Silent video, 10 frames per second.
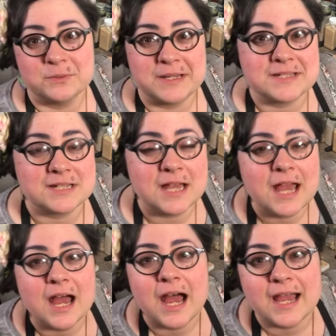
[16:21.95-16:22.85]
waste,
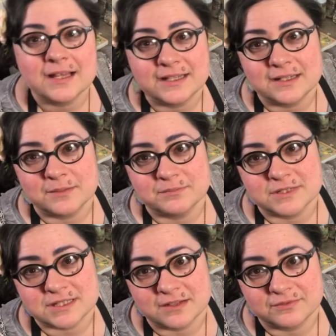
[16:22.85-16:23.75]
I cleaned up the
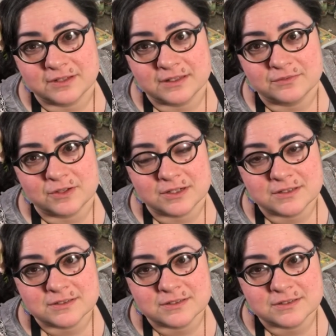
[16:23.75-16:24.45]
stuff on the floor.